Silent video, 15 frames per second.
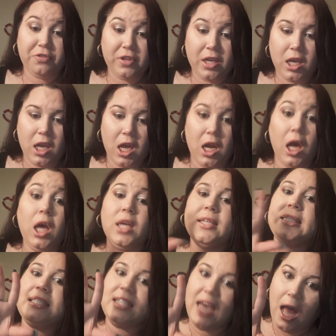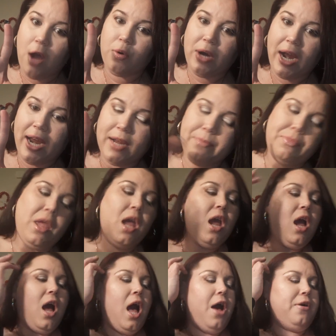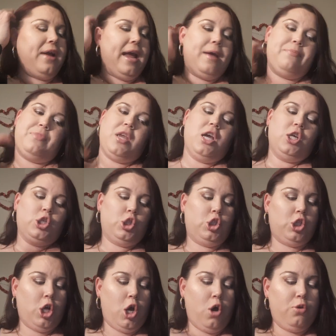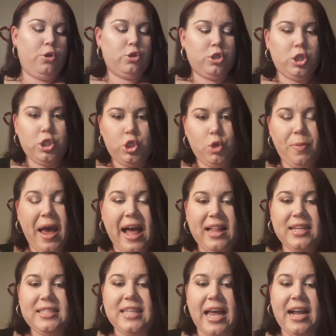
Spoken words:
fleek again. Y'all right. Okay, so those are the two palettes.